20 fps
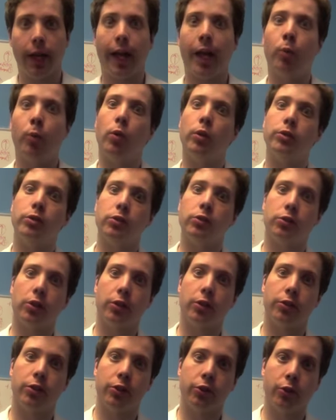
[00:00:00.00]
And once it
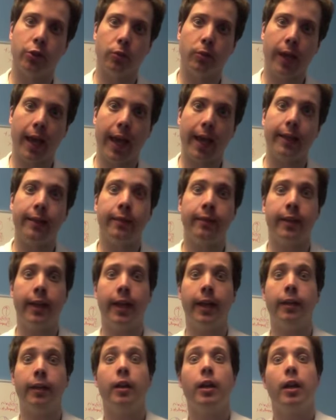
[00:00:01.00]
starts to do that,
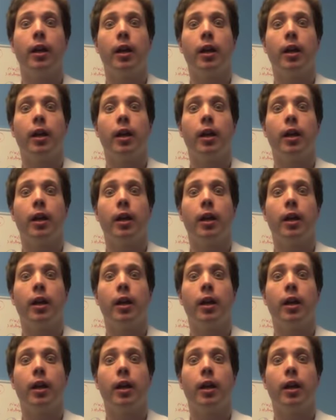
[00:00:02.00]
then